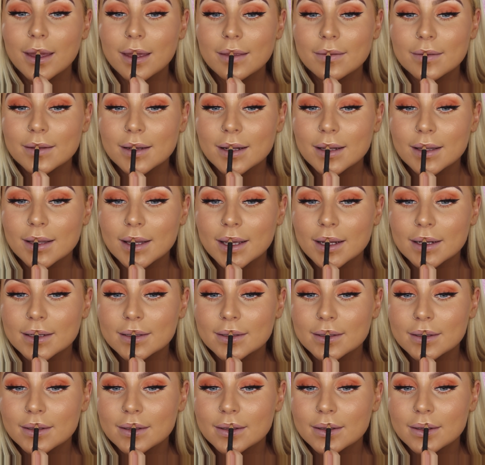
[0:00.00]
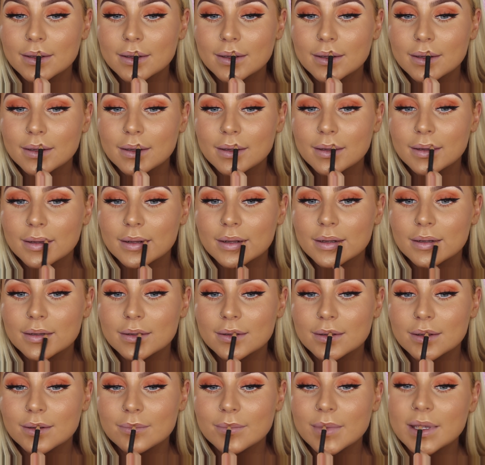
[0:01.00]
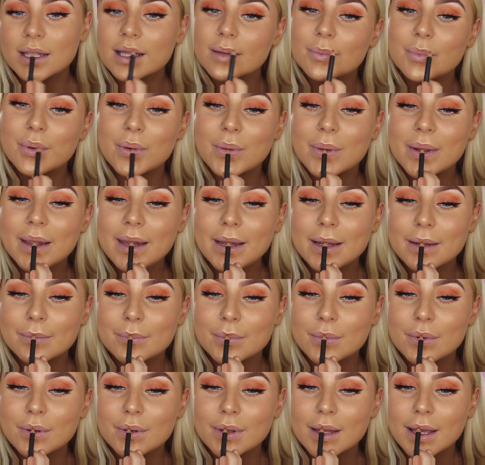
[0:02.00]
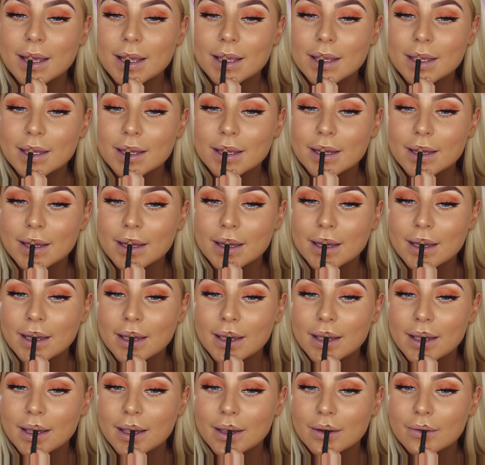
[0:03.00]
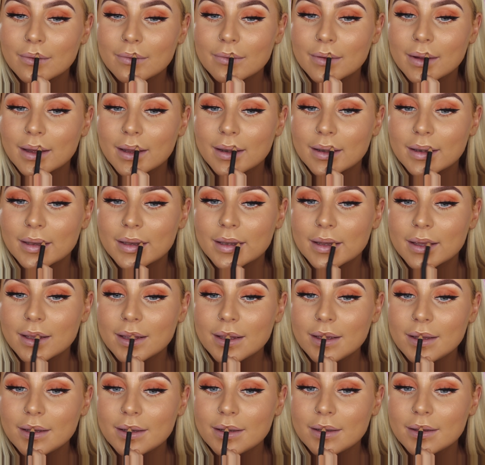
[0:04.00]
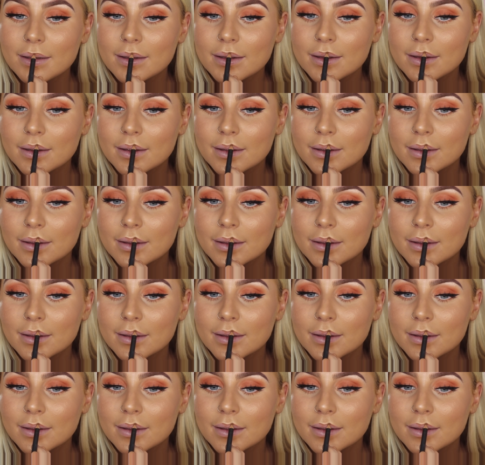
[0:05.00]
And then I like to not make a point, more like a rounded edge.